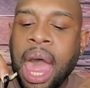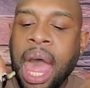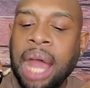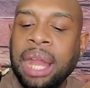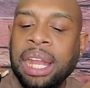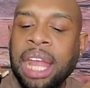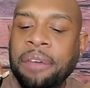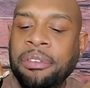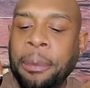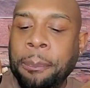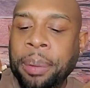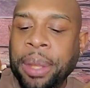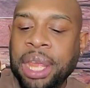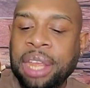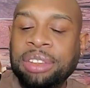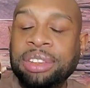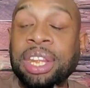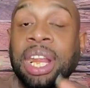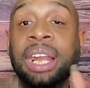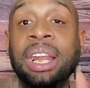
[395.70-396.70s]
I left a
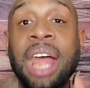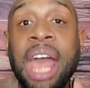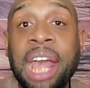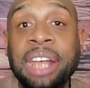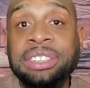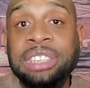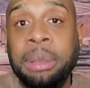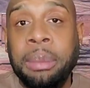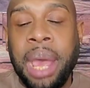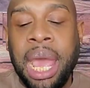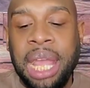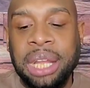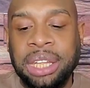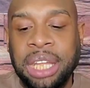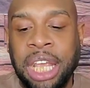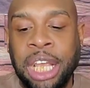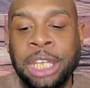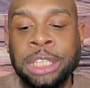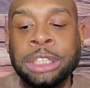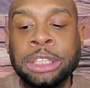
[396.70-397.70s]
piece the last time I ate
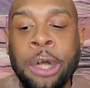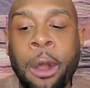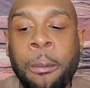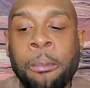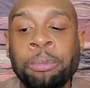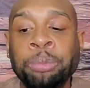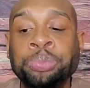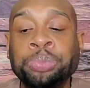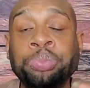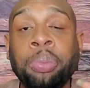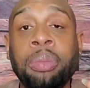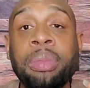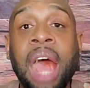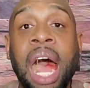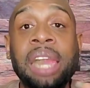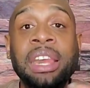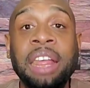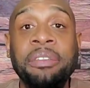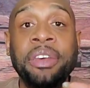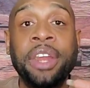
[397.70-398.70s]
these,
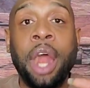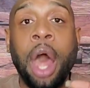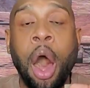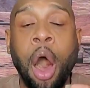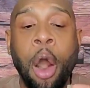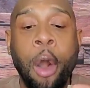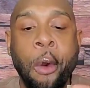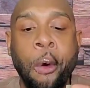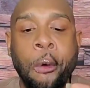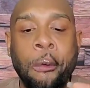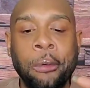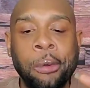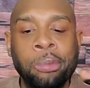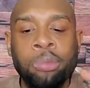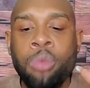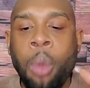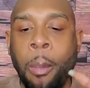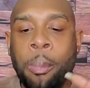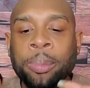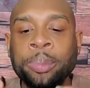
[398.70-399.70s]
I left it whole.
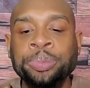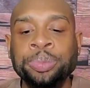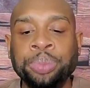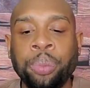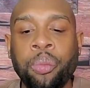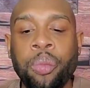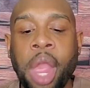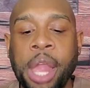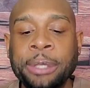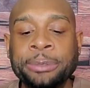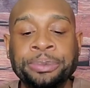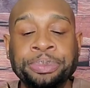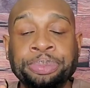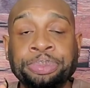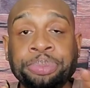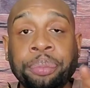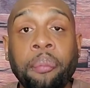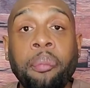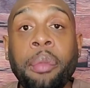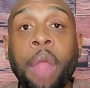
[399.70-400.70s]

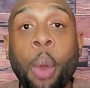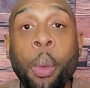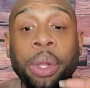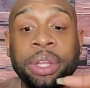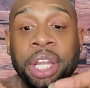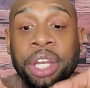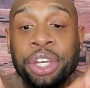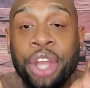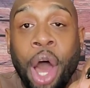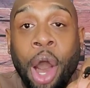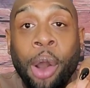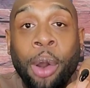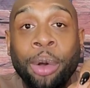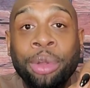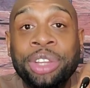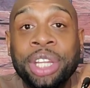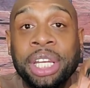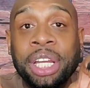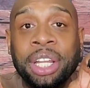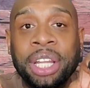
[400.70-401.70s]
With the
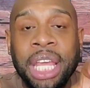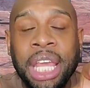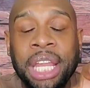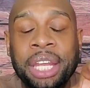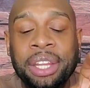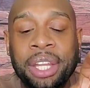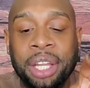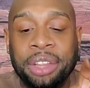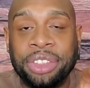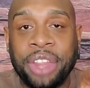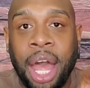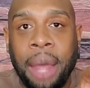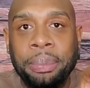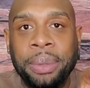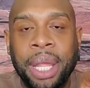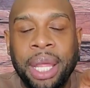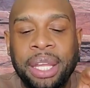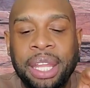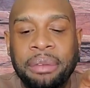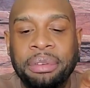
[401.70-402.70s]
nose and the in the
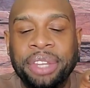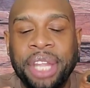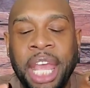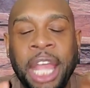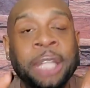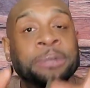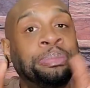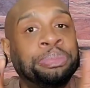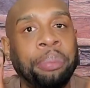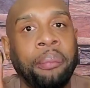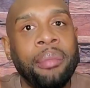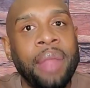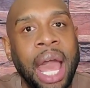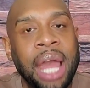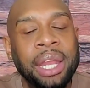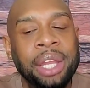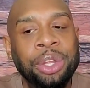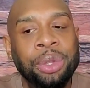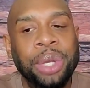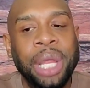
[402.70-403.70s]
thumbnail and everything.
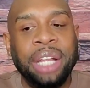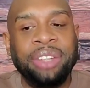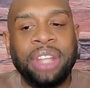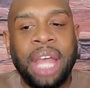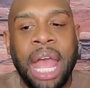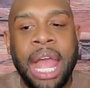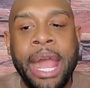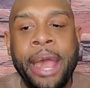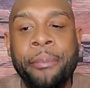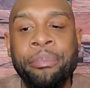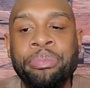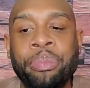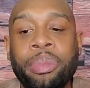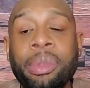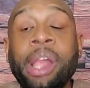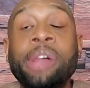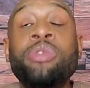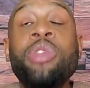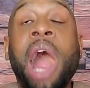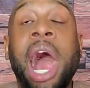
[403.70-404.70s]
I didn't do that time.
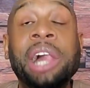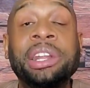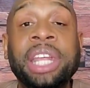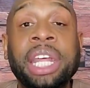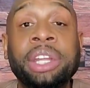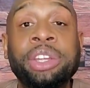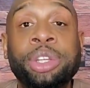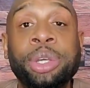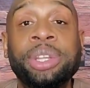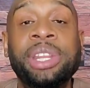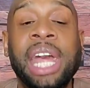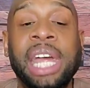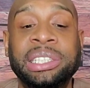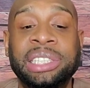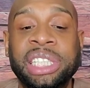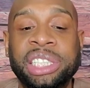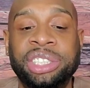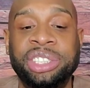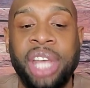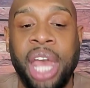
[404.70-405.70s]
I didn't do
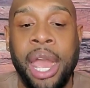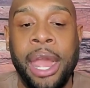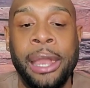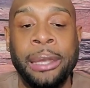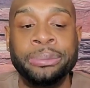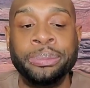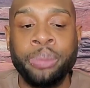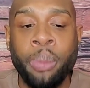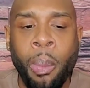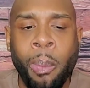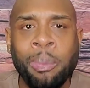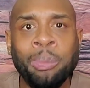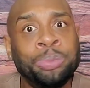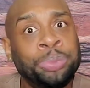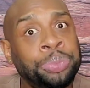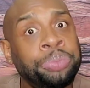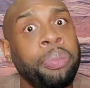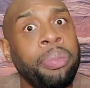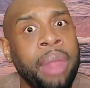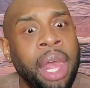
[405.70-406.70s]
that this time.
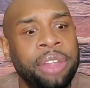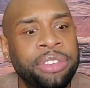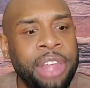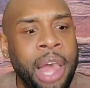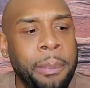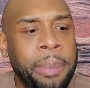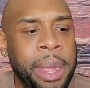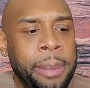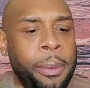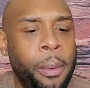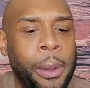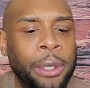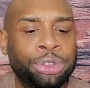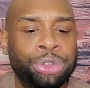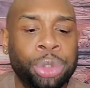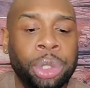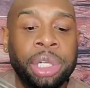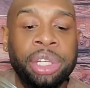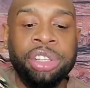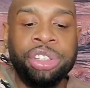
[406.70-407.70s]
Some people were
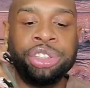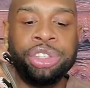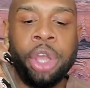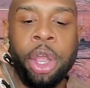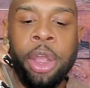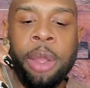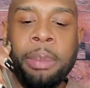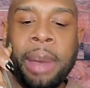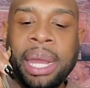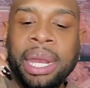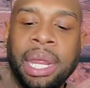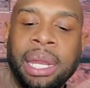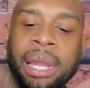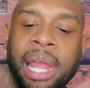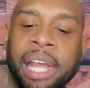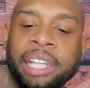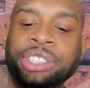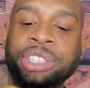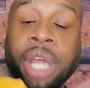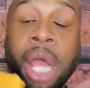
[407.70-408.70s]
truly disturbed by that
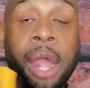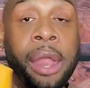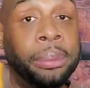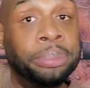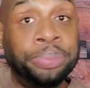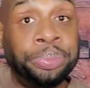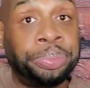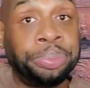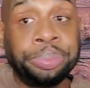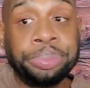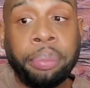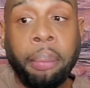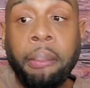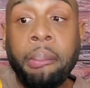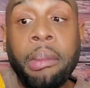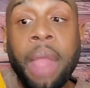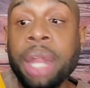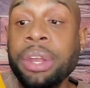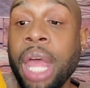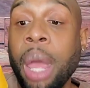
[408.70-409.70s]
last sound.
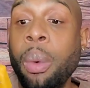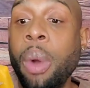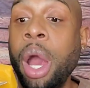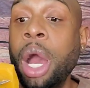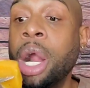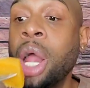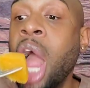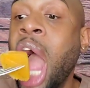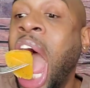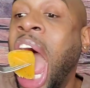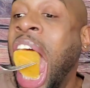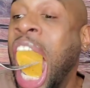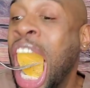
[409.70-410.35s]
They were.